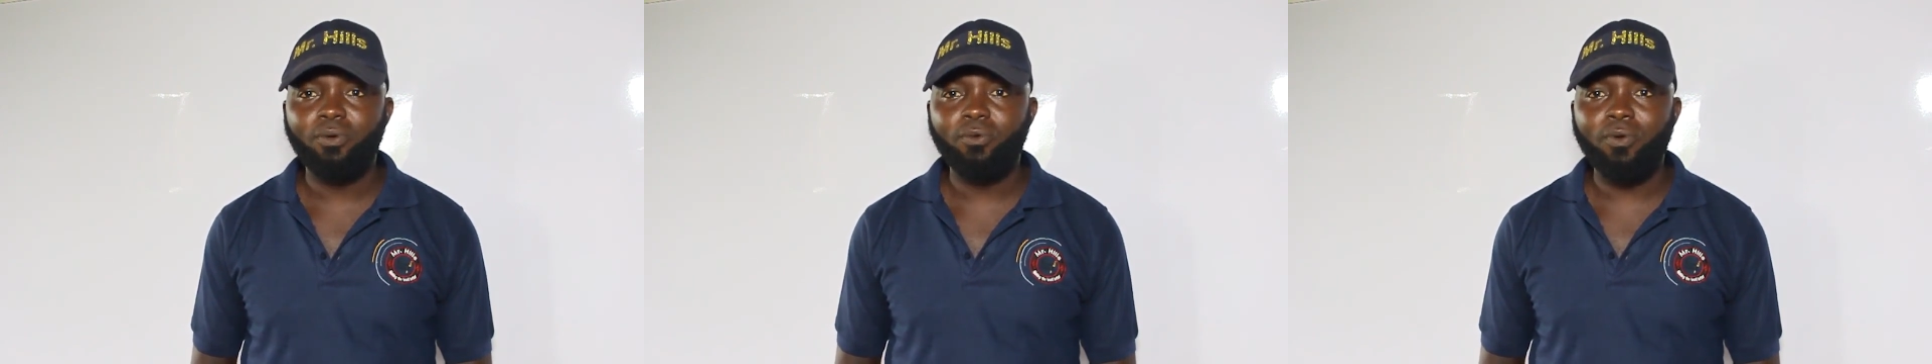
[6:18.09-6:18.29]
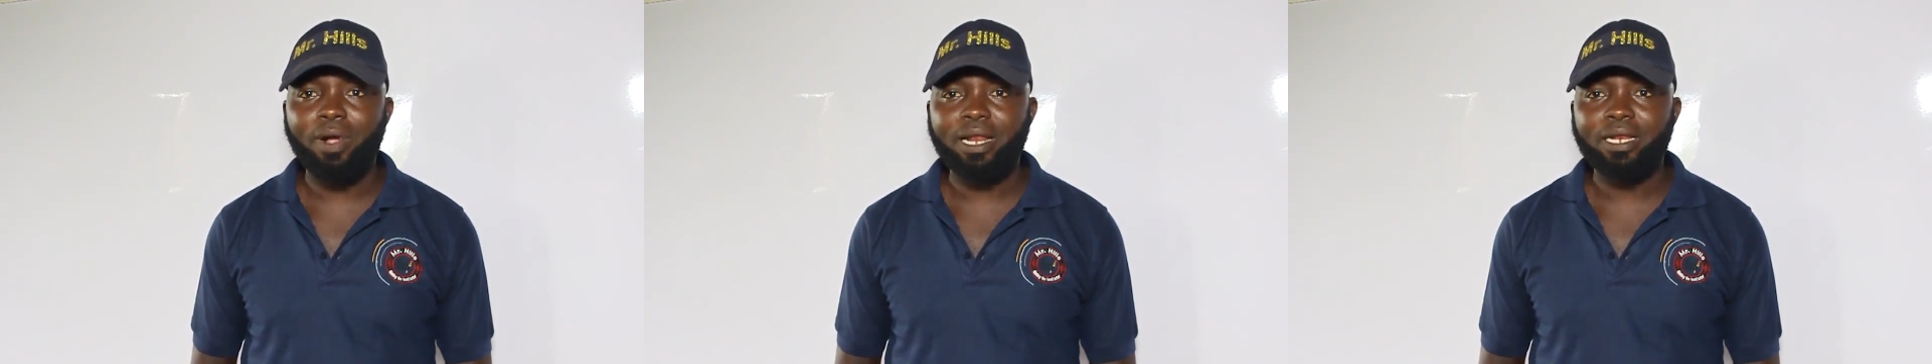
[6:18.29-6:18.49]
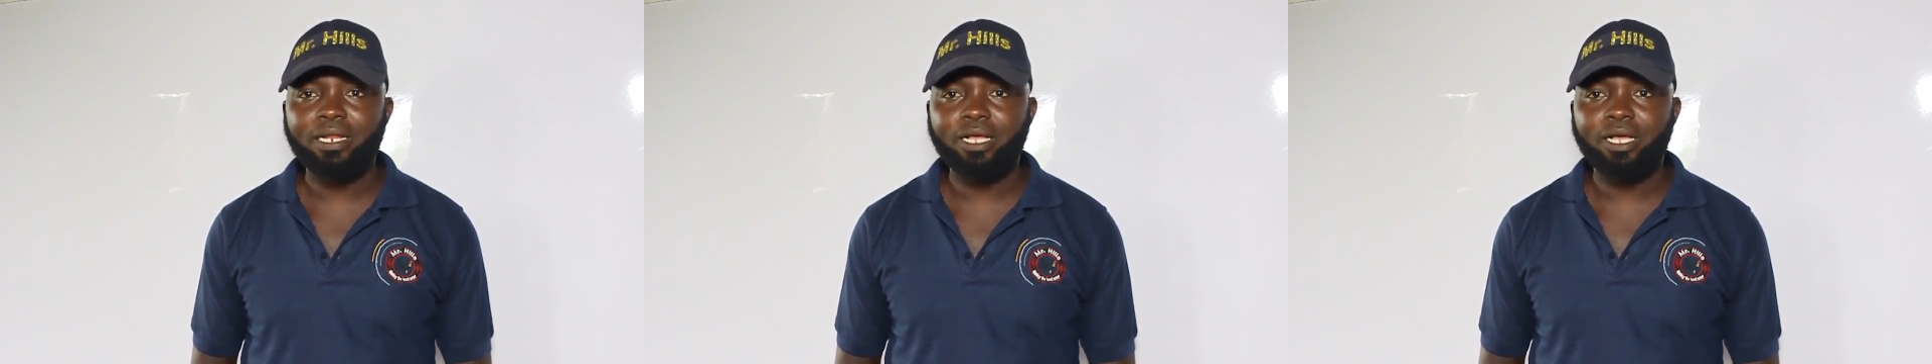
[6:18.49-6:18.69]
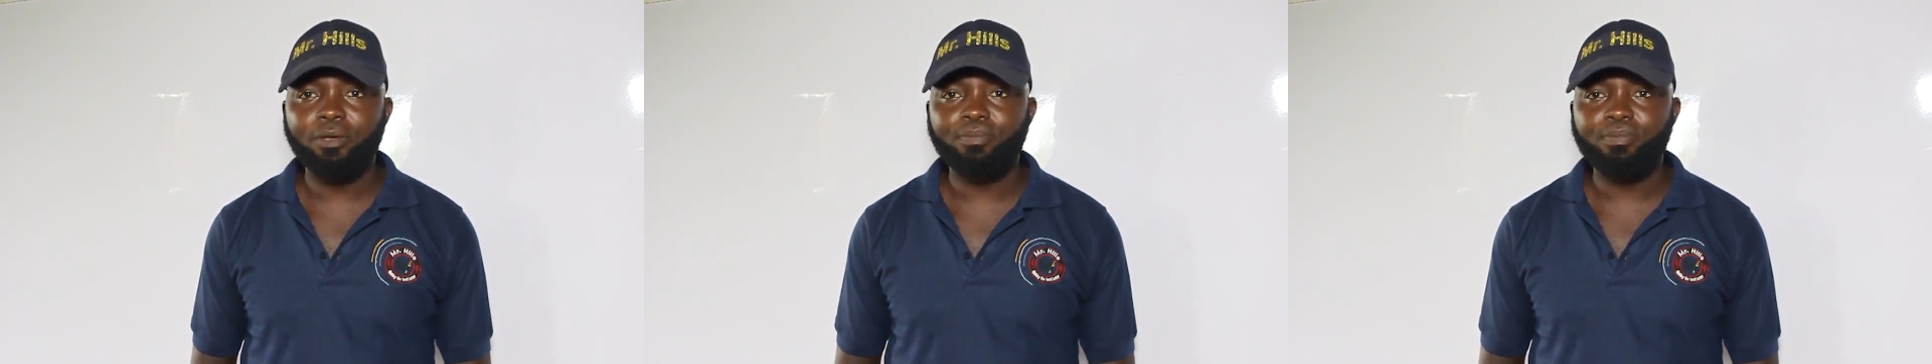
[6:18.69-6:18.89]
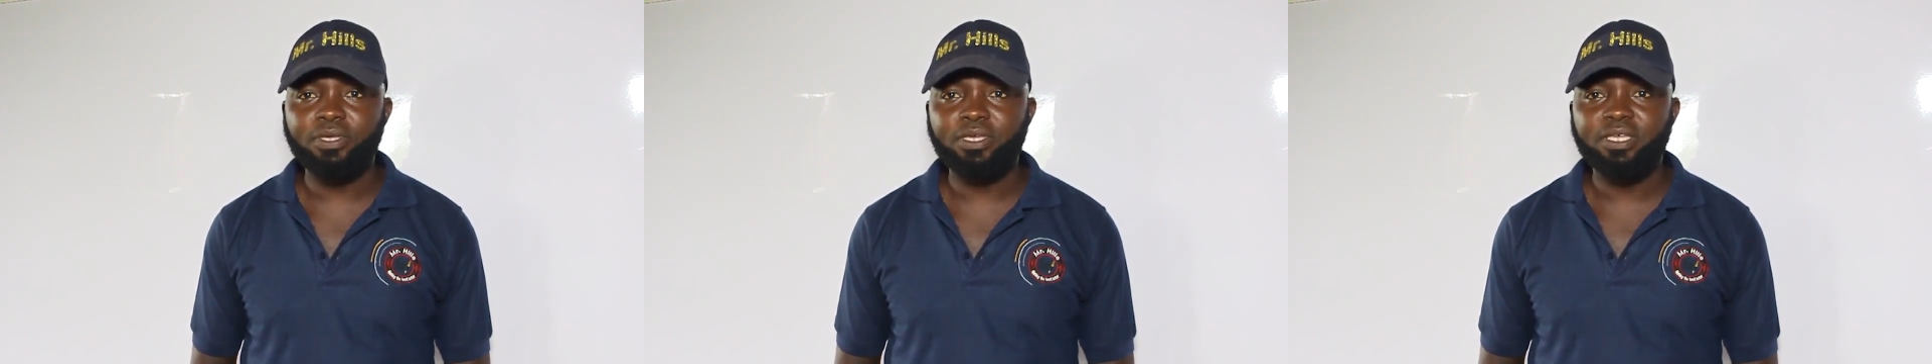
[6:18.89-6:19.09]
one
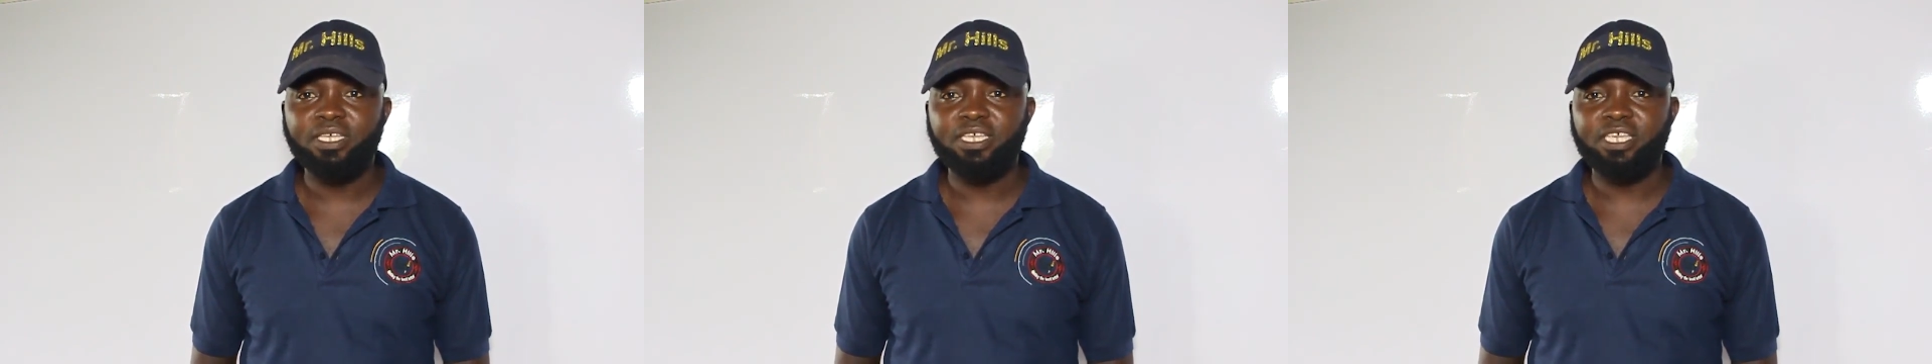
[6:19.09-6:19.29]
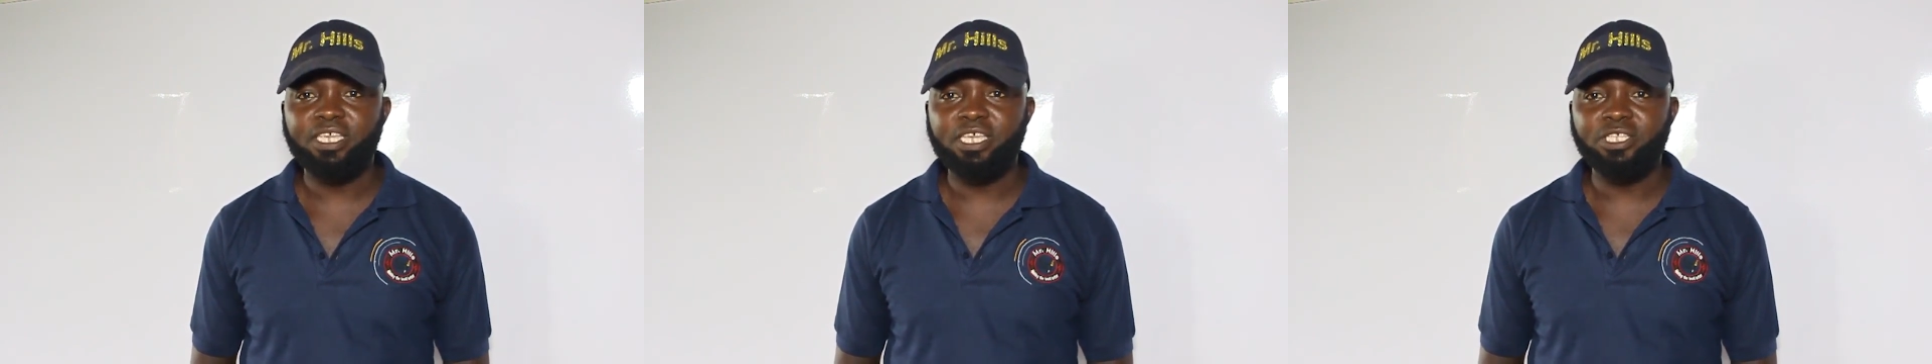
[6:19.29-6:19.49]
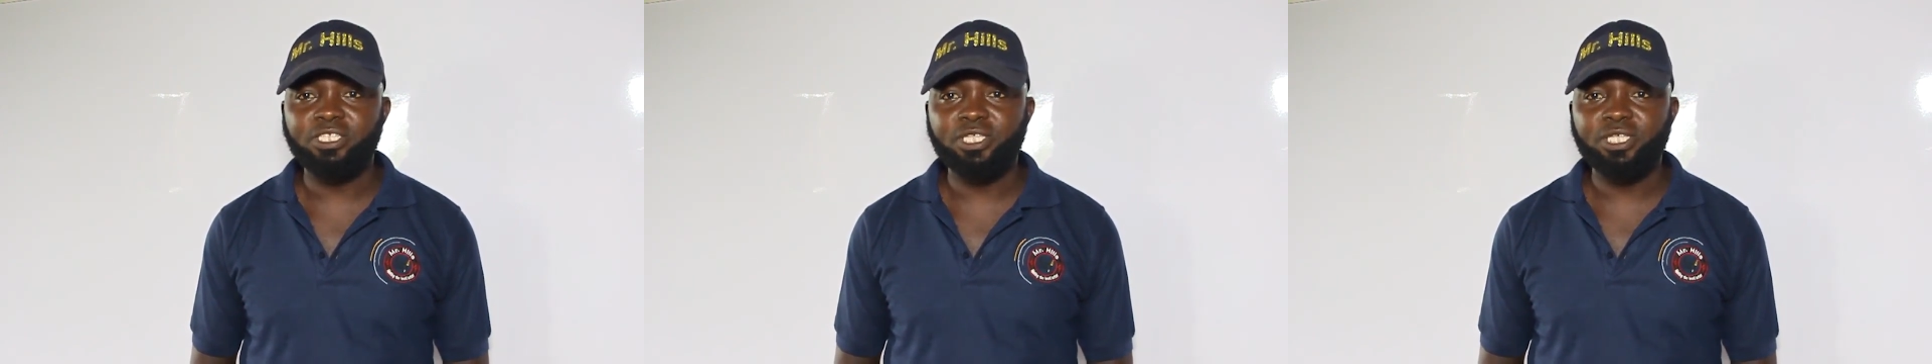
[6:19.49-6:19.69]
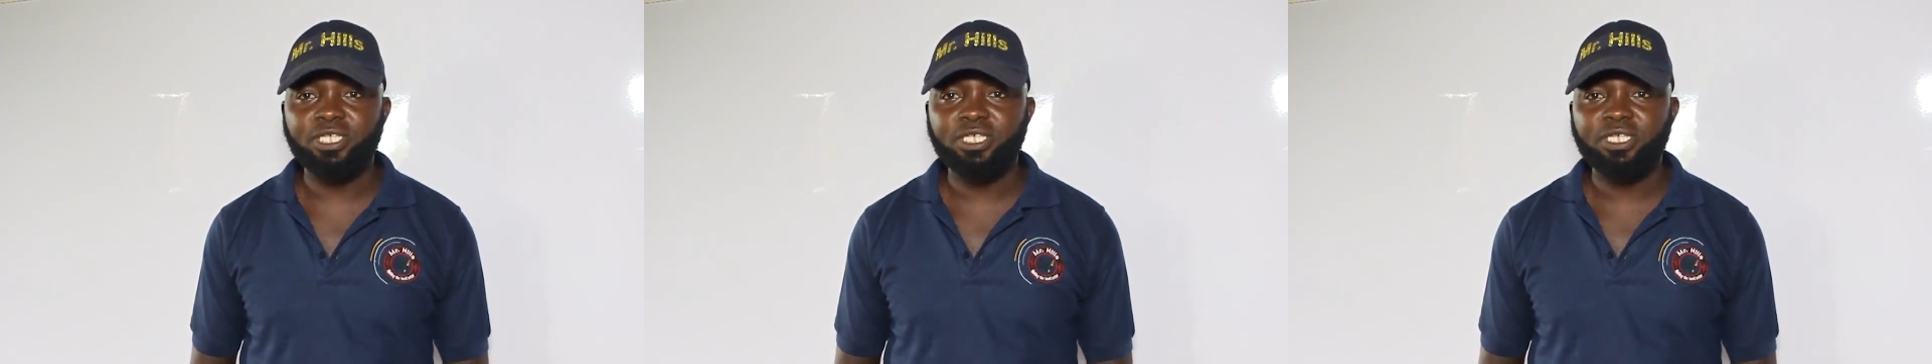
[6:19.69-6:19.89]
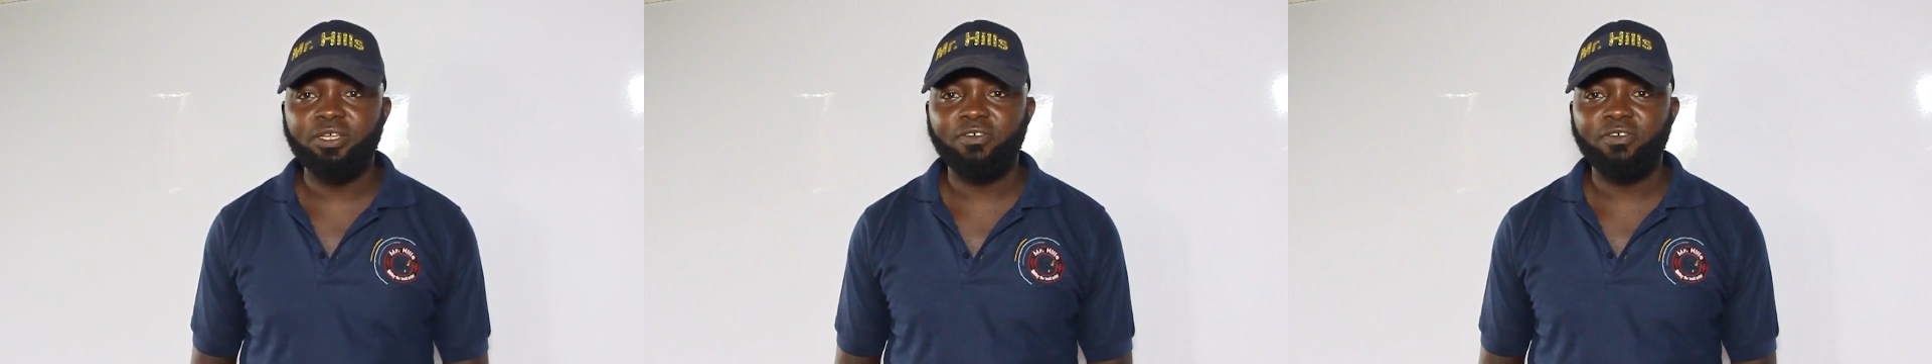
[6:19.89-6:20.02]
copy each